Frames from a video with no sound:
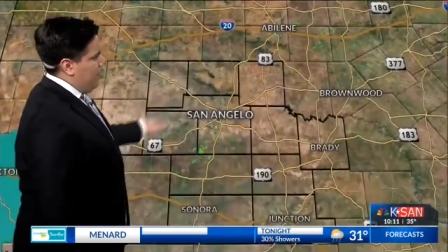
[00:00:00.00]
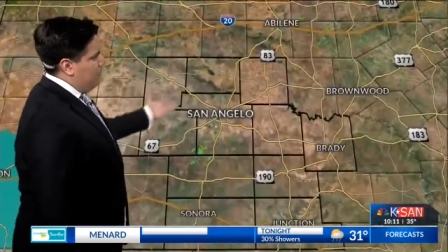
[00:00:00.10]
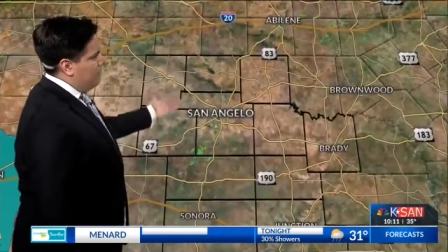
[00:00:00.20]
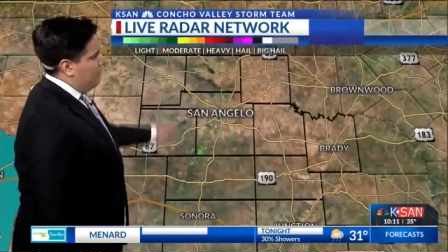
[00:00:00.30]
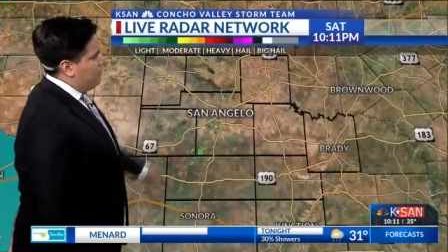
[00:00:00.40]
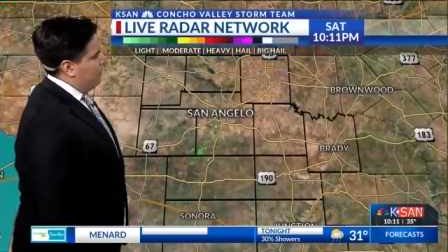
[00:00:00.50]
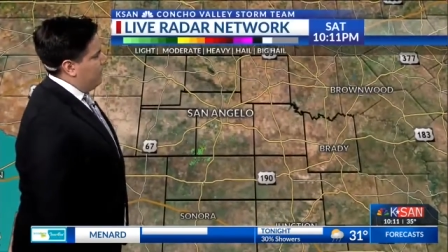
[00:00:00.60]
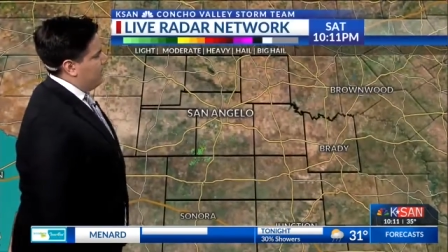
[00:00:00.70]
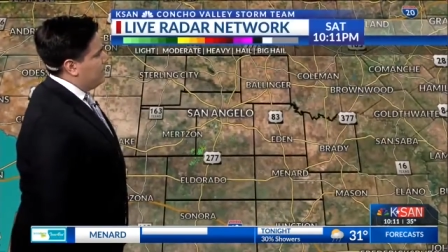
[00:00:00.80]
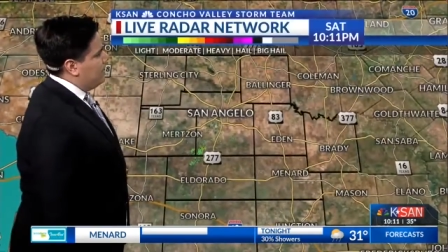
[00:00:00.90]
in the Concho
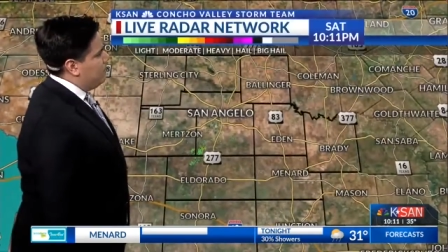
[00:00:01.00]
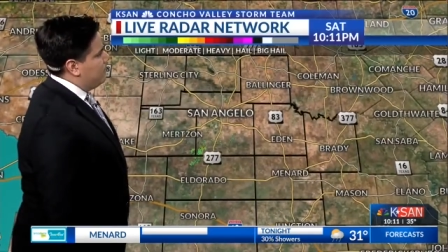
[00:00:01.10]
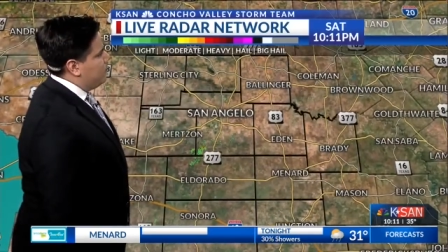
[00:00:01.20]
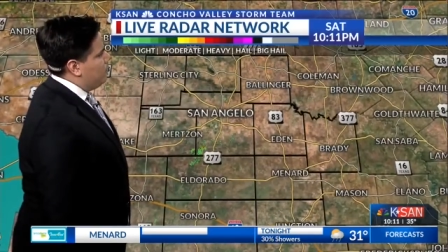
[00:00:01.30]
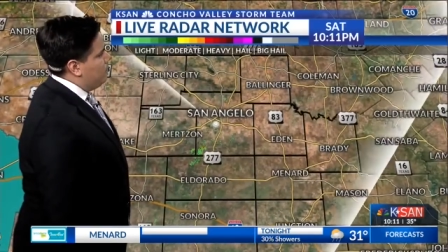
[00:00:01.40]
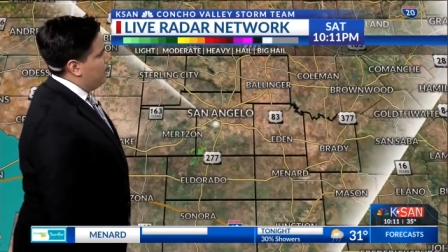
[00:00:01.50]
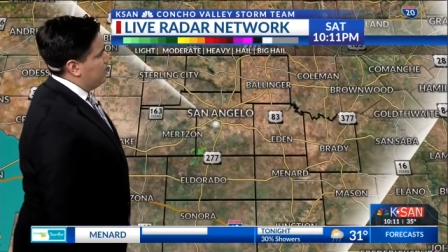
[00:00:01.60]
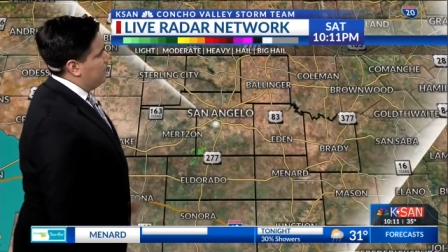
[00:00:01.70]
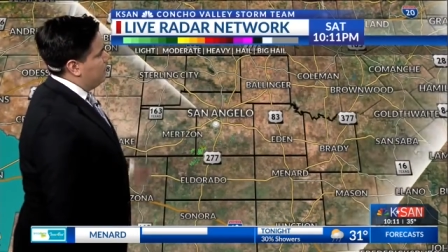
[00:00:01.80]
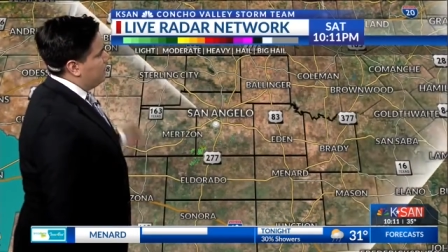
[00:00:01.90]
Valley not dealing with too
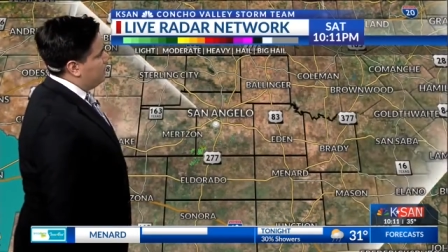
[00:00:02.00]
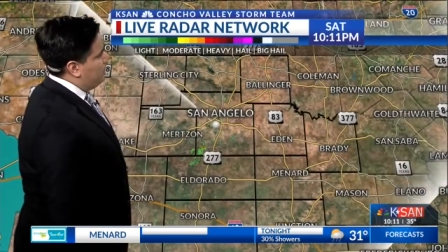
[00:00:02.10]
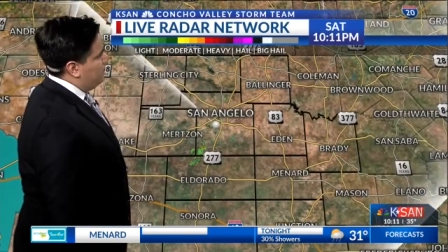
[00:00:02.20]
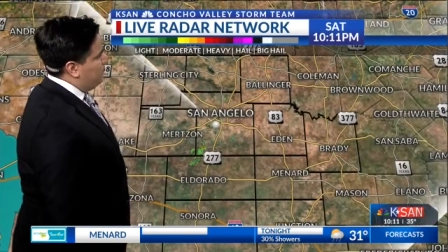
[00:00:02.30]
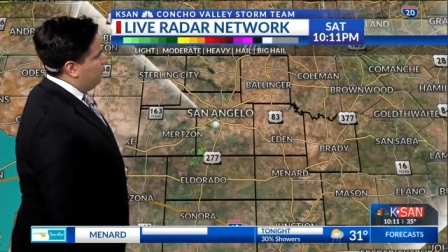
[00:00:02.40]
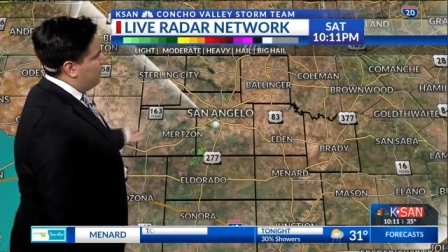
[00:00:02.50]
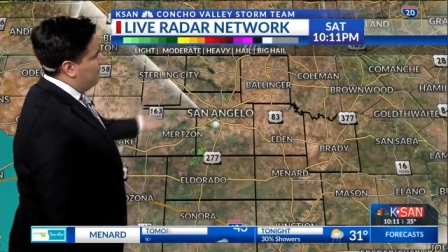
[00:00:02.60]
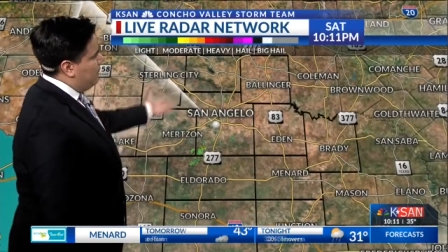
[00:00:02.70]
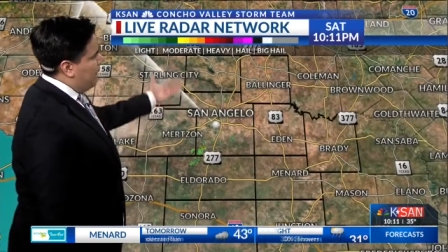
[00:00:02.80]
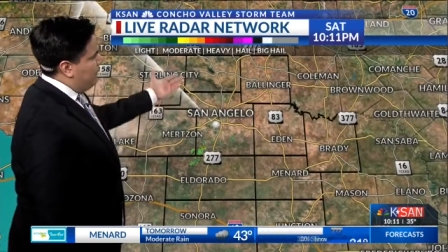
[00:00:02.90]
much. Here's the current look
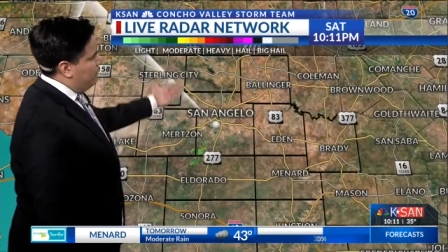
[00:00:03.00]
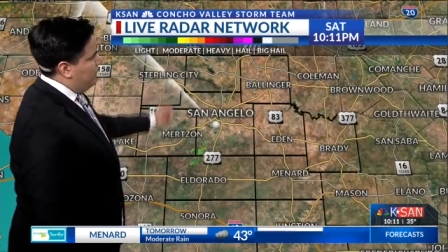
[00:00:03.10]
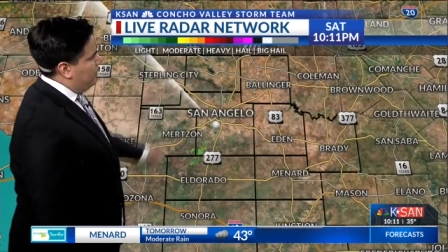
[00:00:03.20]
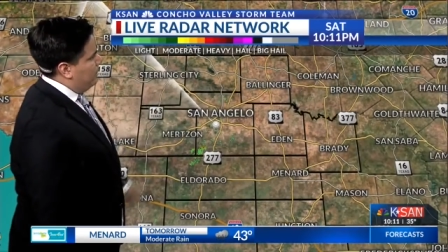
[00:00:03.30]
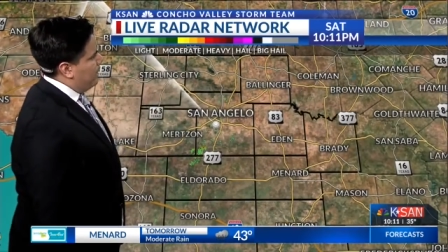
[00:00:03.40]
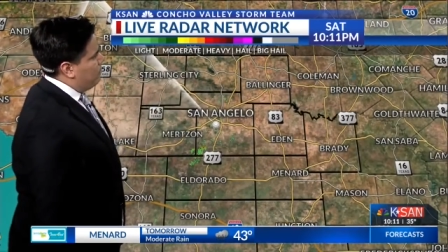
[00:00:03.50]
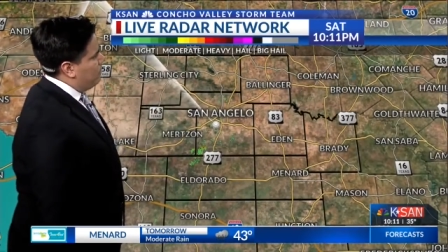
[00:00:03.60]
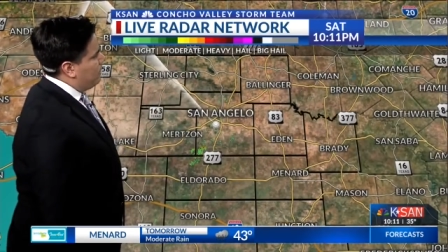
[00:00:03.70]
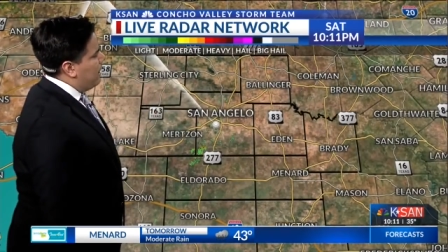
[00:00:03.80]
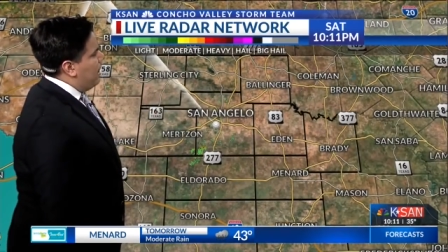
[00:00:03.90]
of the live radar
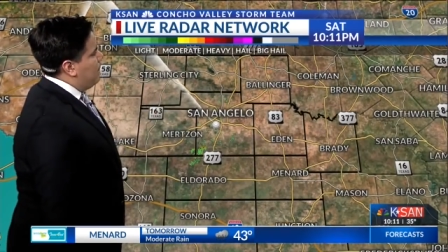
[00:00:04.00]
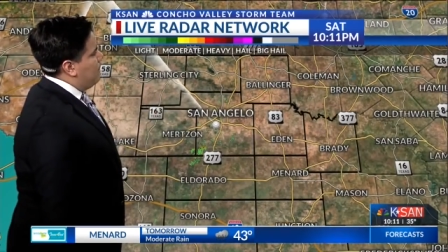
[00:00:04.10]
network.